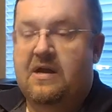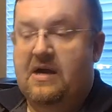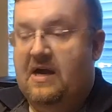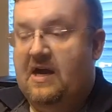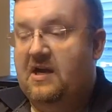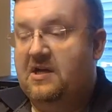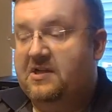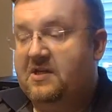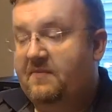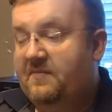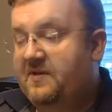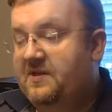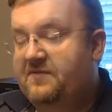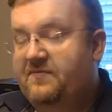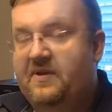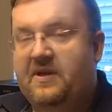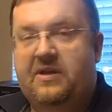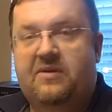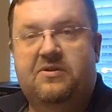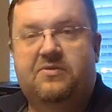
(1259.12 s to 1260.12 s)
Some of these
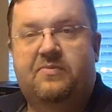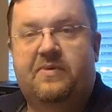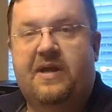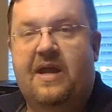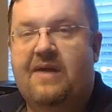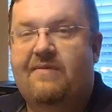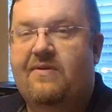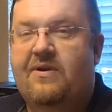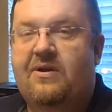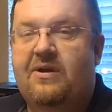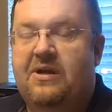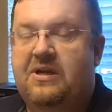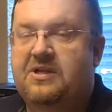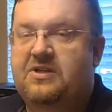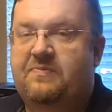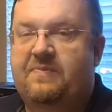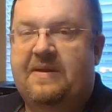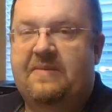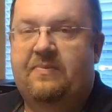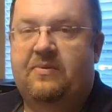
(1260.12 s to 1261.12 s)
videos, we have hundreds
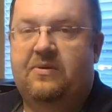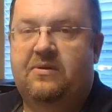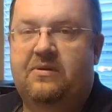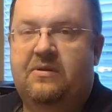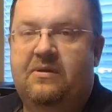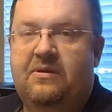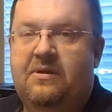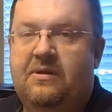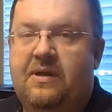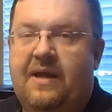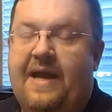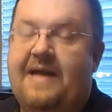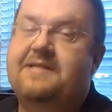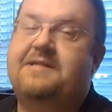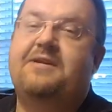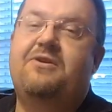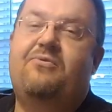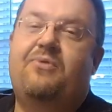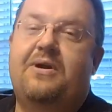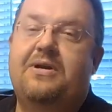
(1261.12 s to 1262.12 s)
of people
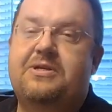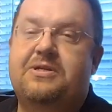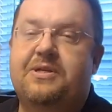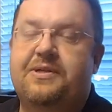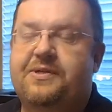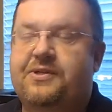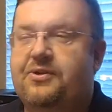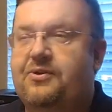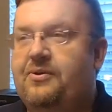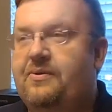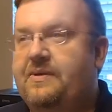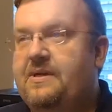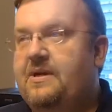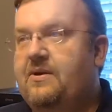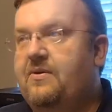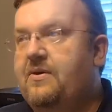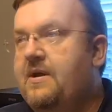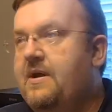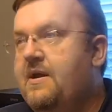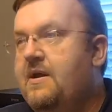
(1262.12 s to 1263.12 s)
asking questions. So,
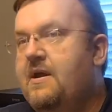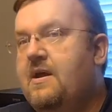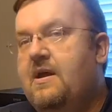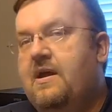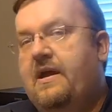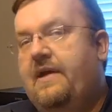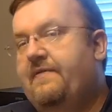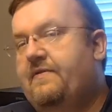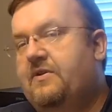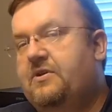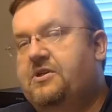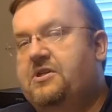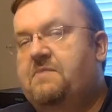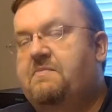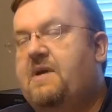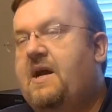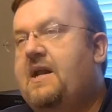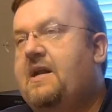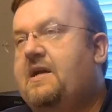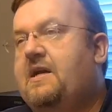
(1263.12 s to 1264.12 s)
if there's some
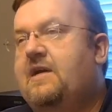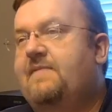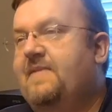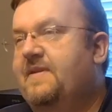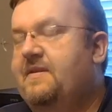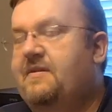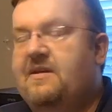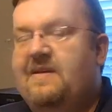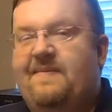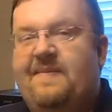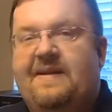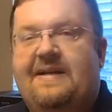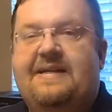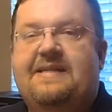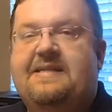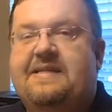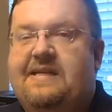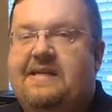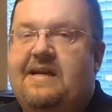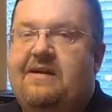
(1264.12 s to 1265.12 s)
kind of common theme that I
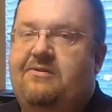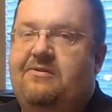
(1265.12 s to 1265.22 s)
see,